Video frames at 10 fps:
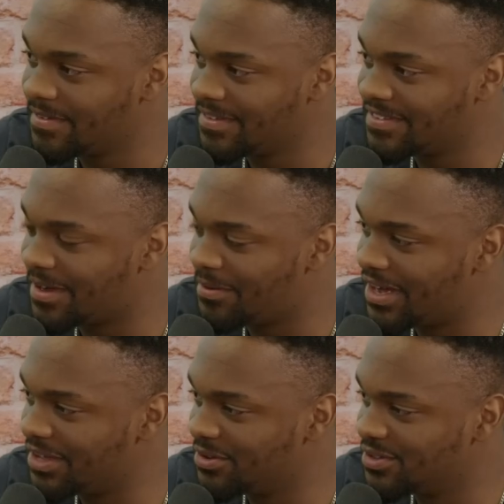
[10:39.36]
Is that
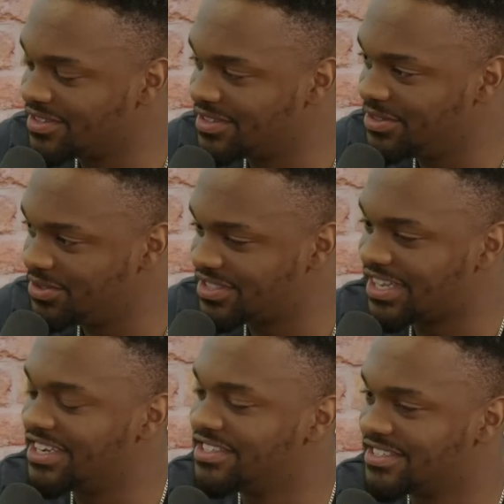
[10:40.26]
why you
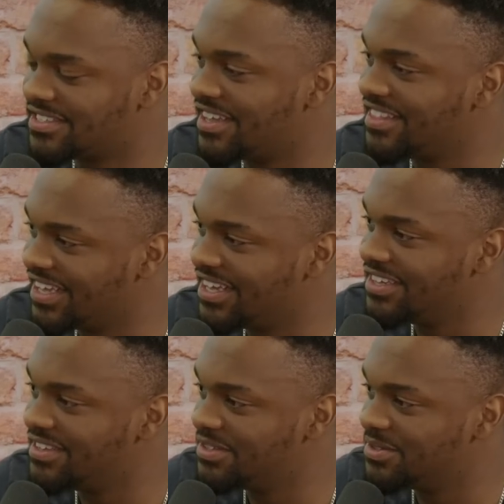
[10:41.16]
decided to sign the
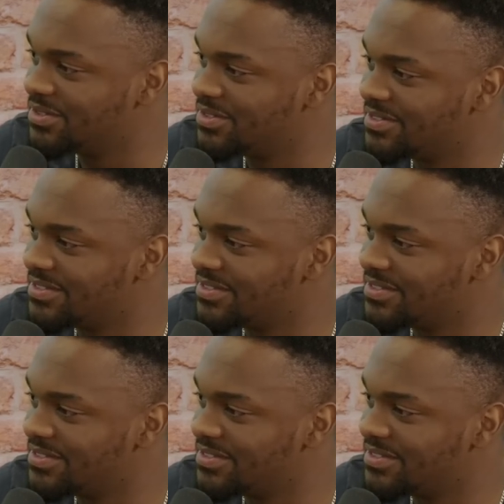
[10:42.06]
8-year deal?